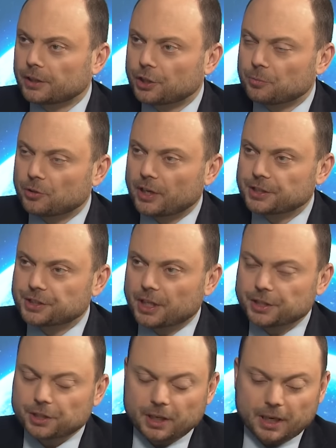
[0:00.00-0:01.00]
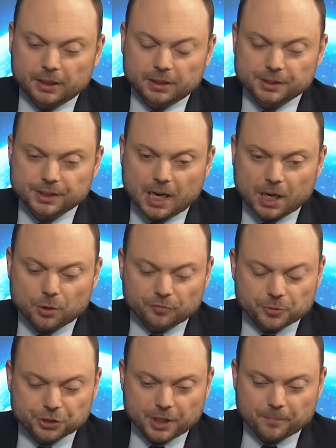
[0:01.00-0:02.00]
Human Rights Center, and the Sakharov
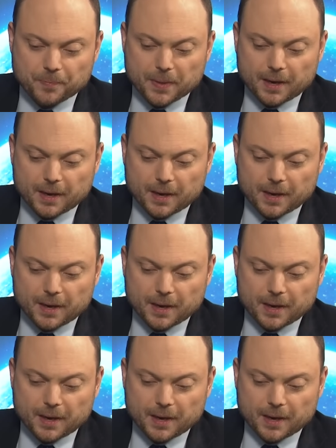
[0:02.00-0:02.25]
Museum.